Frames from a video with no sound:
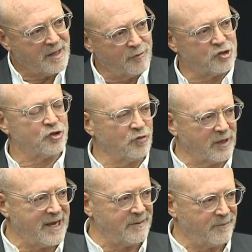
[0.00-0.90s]
it was too
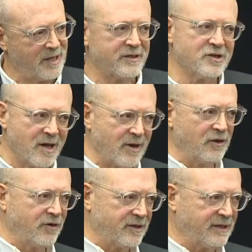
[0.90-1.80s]
late. By the time I
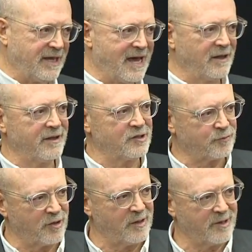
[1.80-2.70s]
look at the catalog, it's
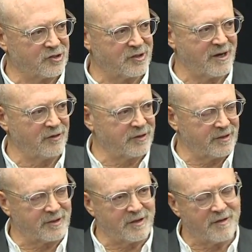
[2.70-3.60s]
pretty much there. I looked
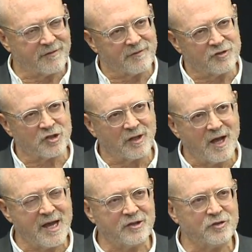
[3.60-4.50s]
at the cover of
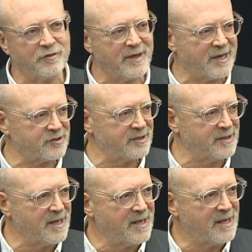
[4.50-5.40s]
July
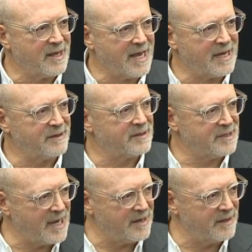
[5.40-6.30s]

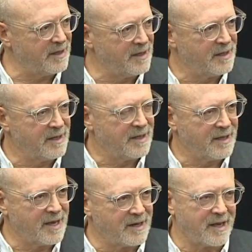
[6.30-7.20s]
2010
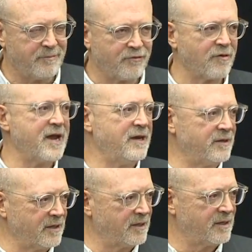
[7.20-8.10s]
and I
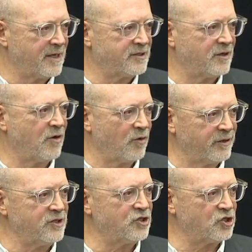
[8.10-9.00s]
prayed. I said,
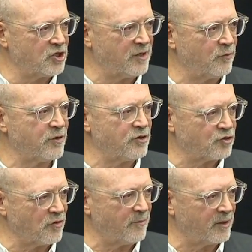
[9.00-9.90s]
Holy shit, we're in
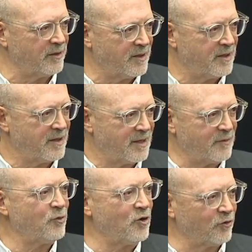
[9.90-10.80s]
trouble.
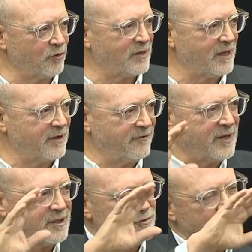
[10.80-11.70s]
And we all knew that. I'll never
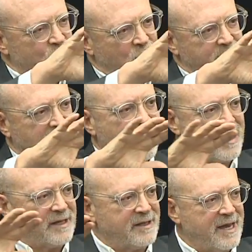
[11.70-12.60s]
forget. There was this woman
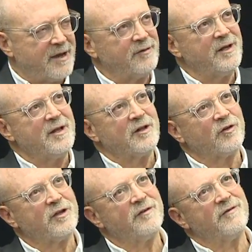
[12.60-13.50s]
lying down
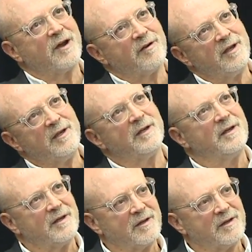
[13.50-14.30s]
looking very